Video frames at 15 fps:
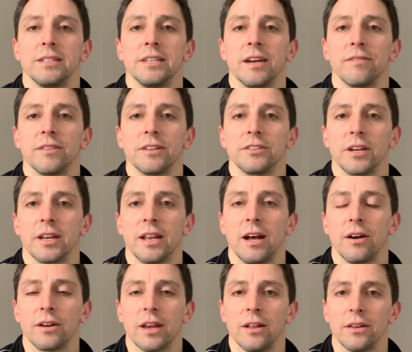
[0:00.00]
definitely check it
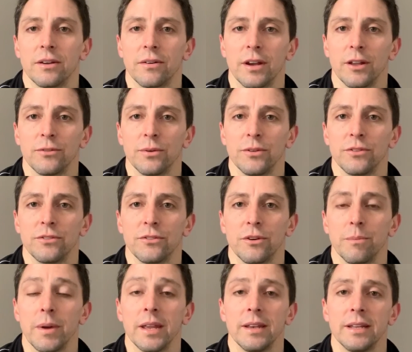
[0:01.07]
out. Kelly Kratz was
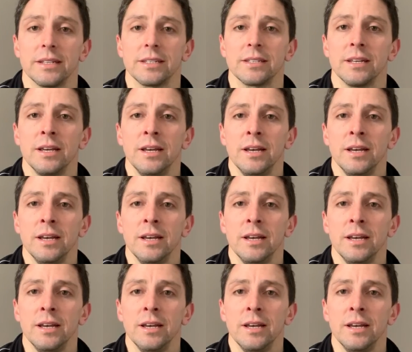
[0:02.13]
tremendous.